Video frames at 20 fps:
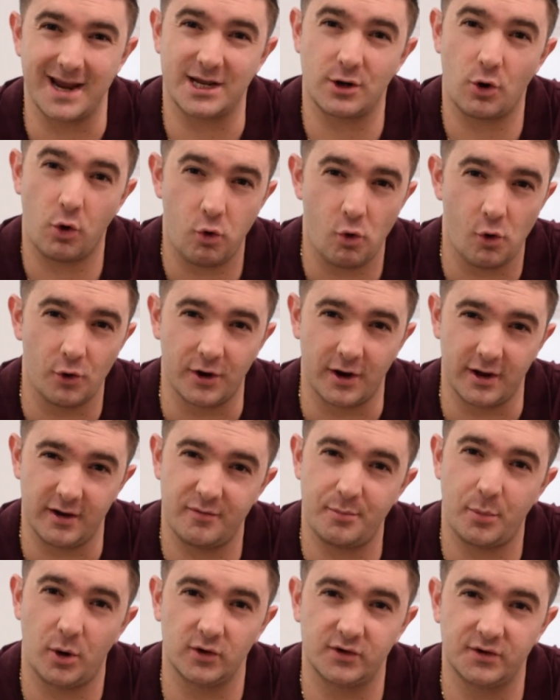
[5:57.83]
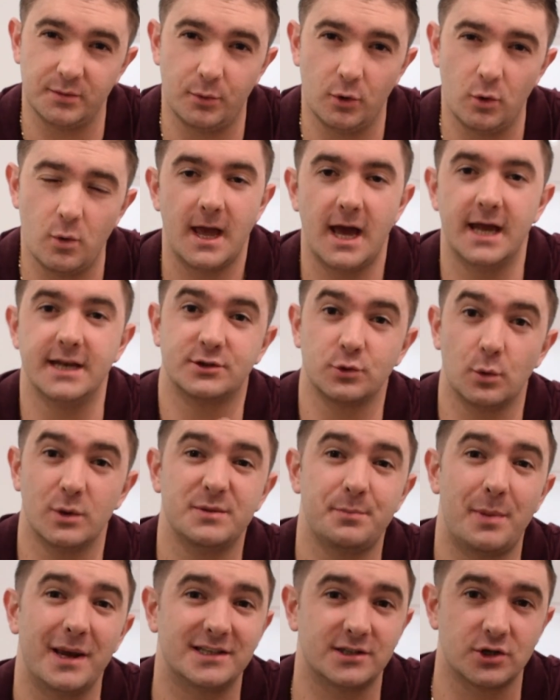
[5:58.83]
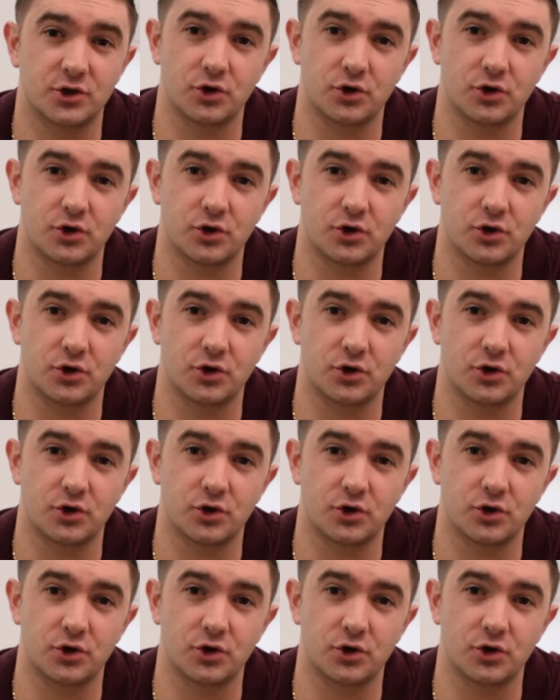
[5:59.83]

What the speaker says: a corner if possible, and it's always best to